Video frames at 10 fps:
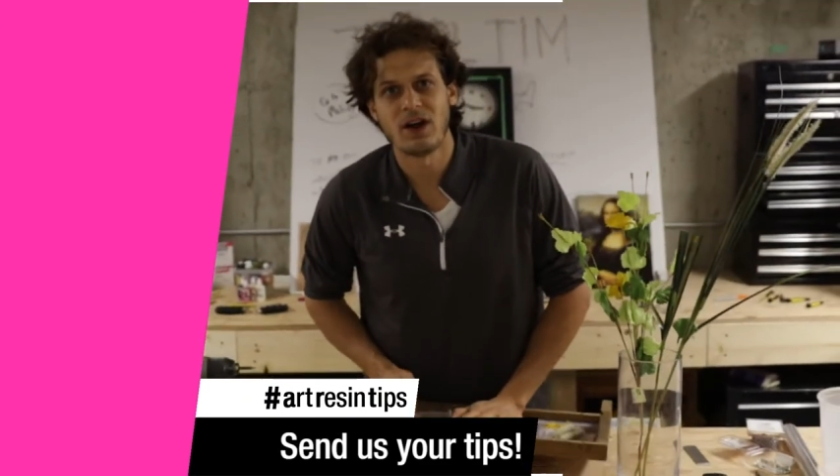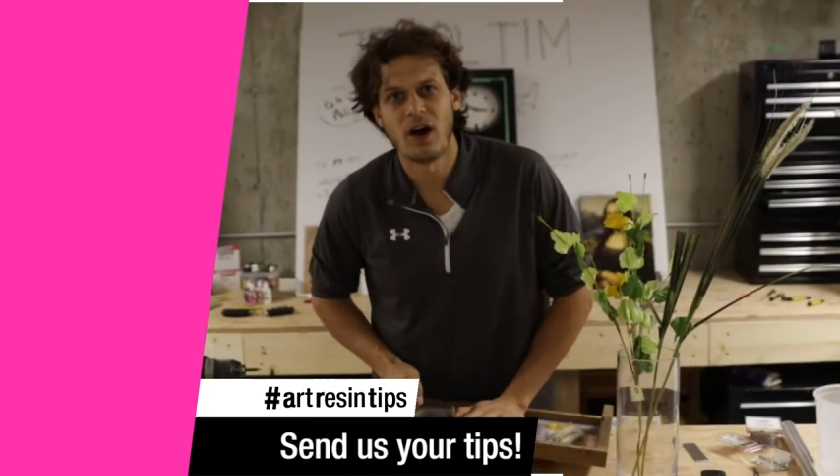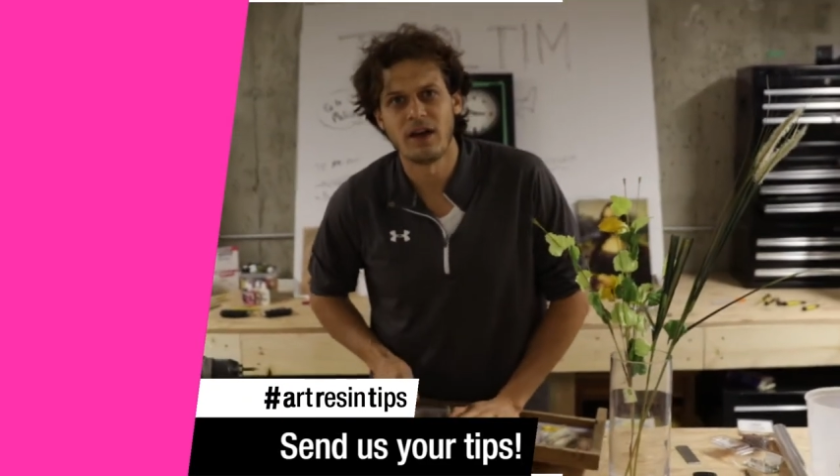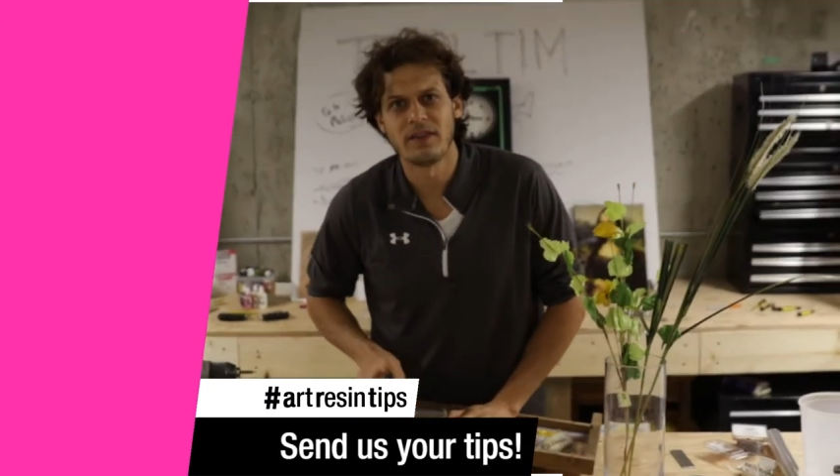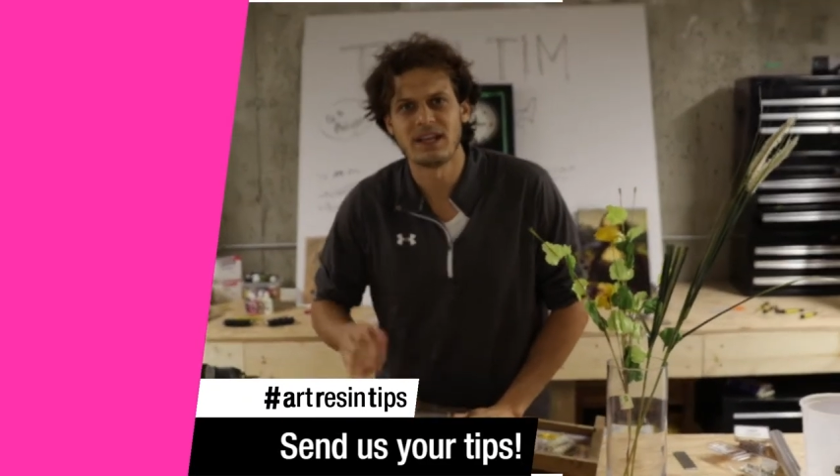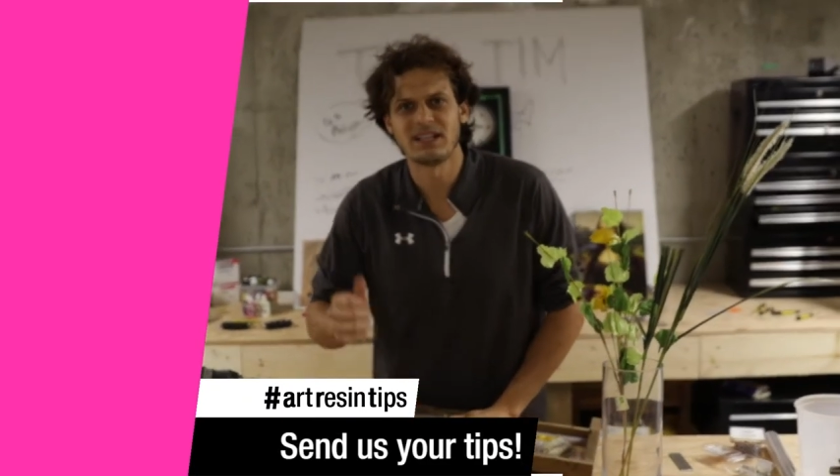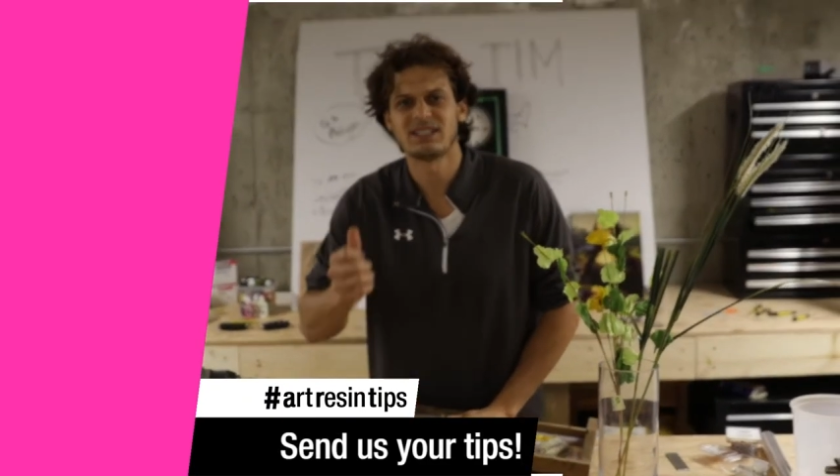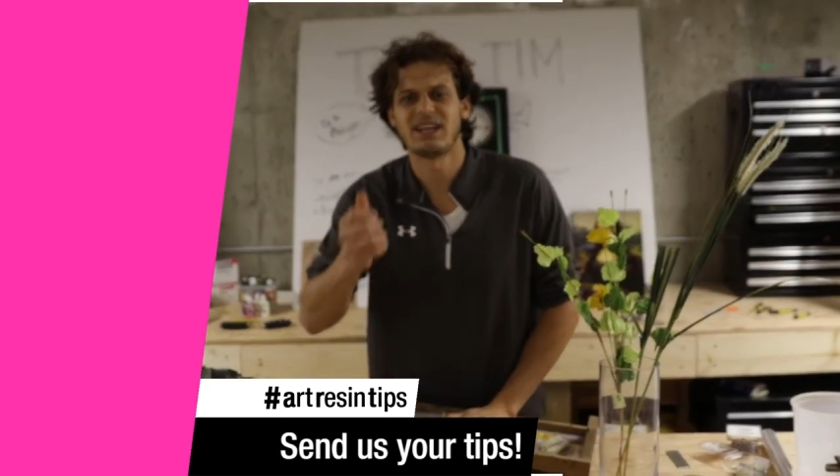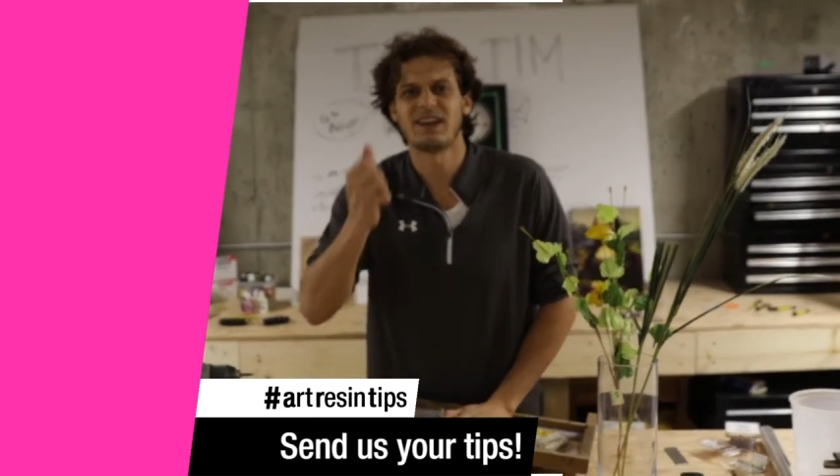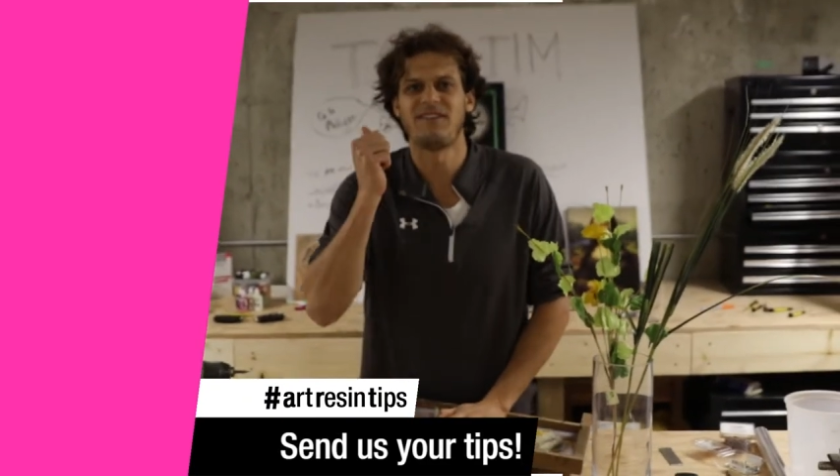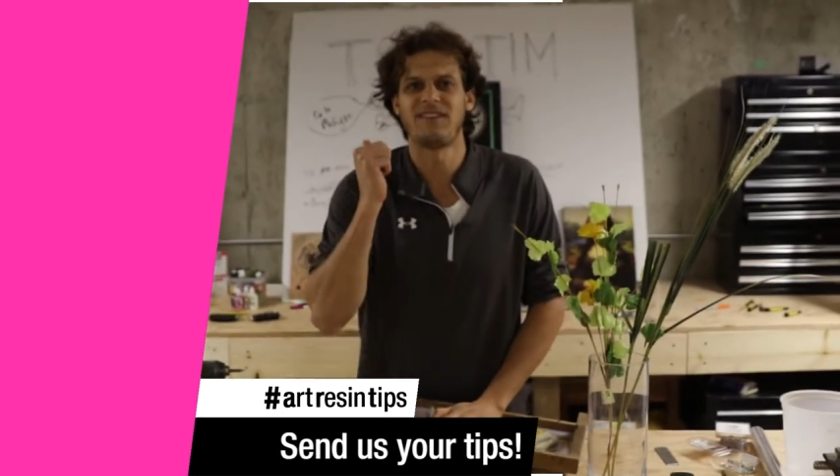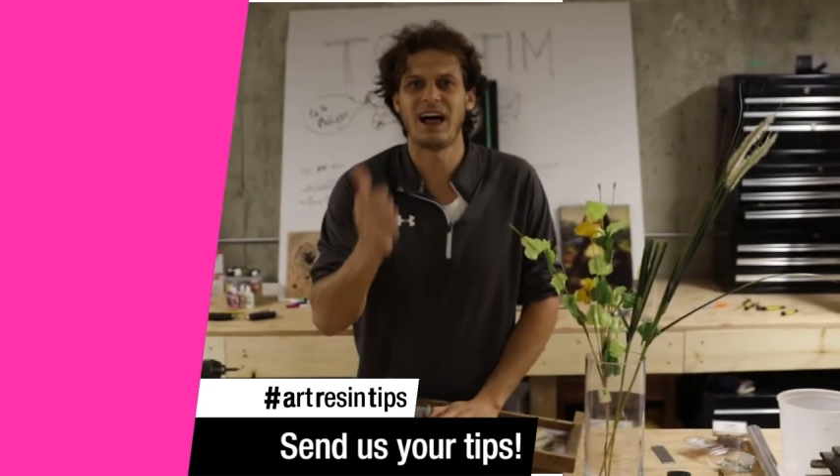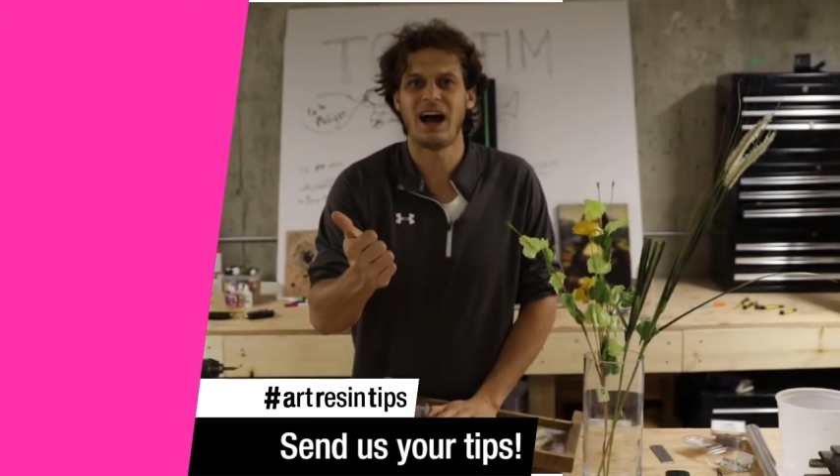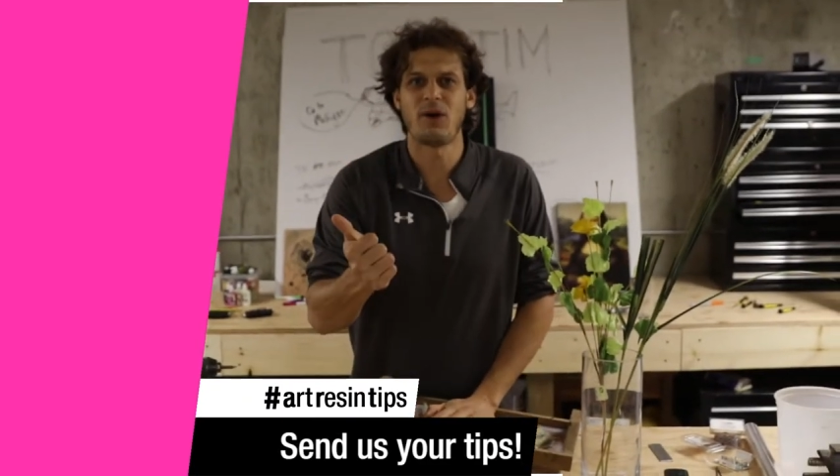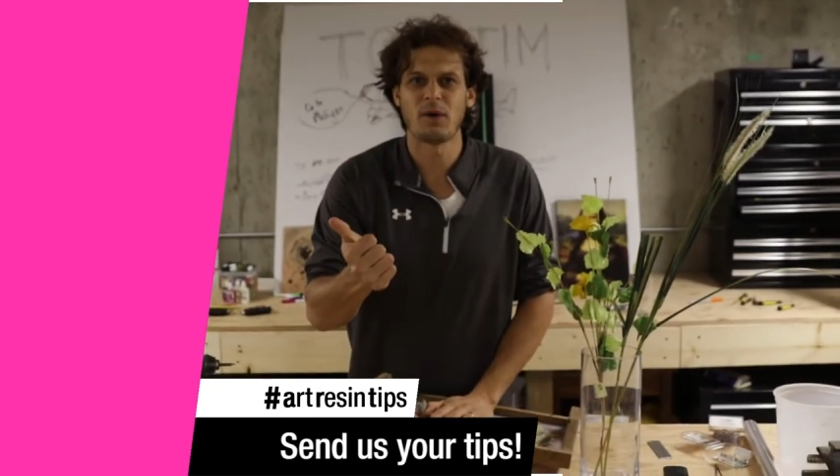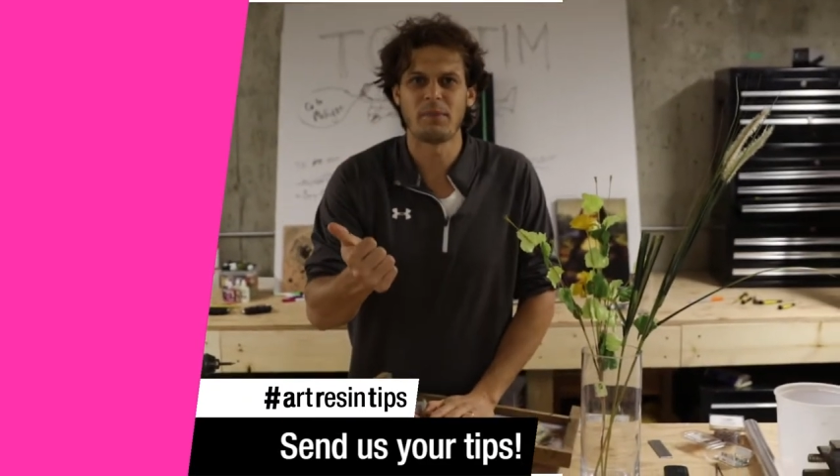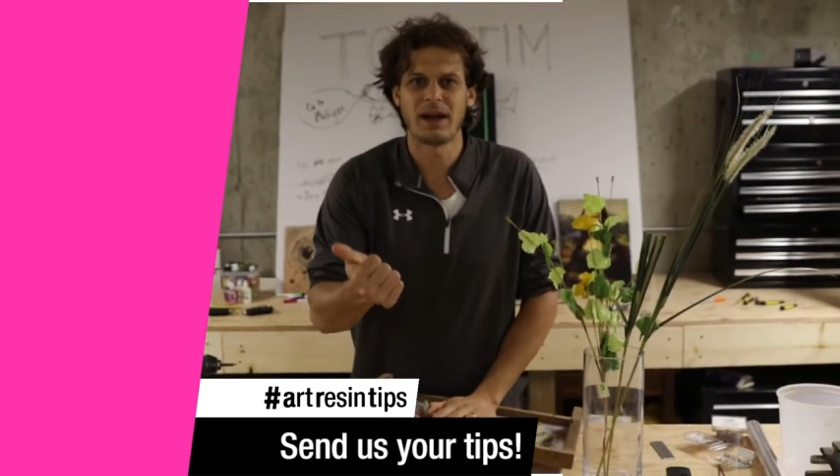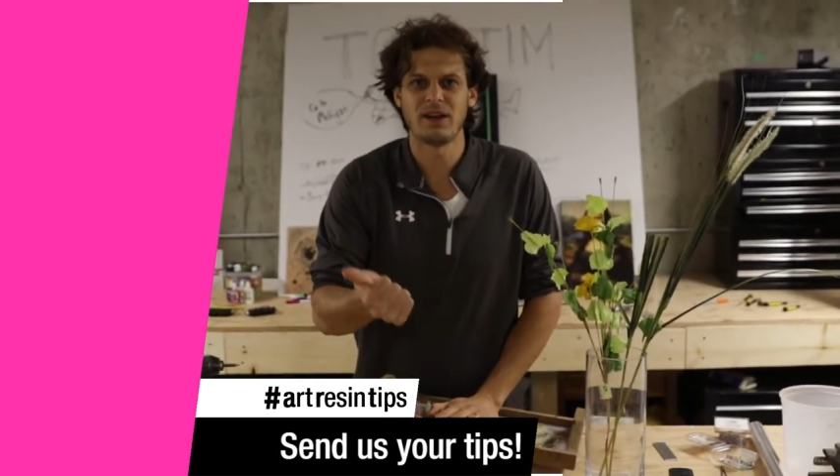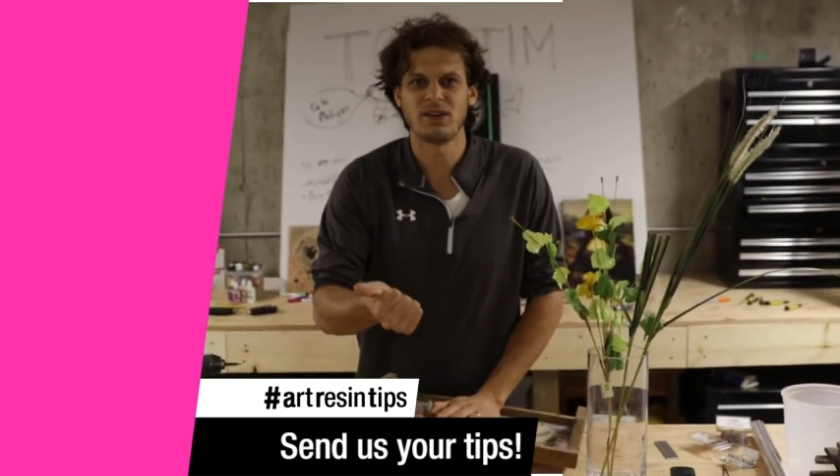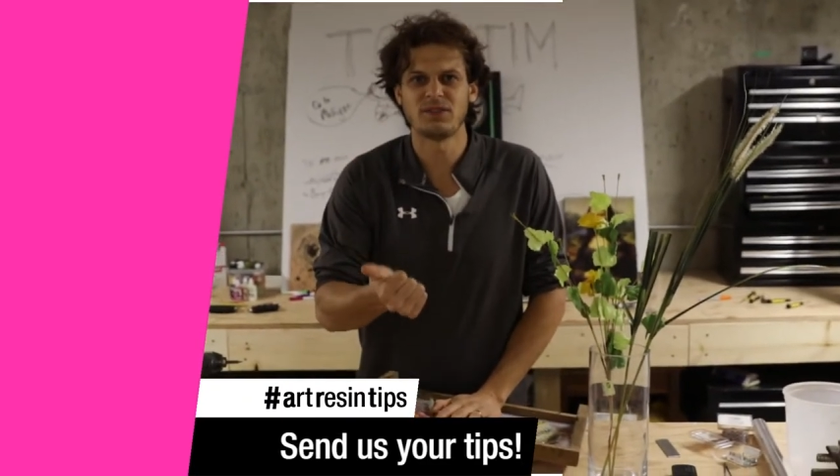on things like flower
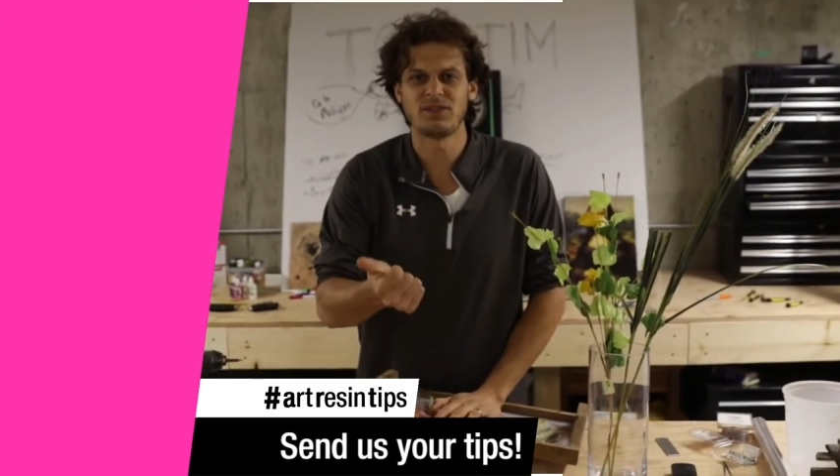petals,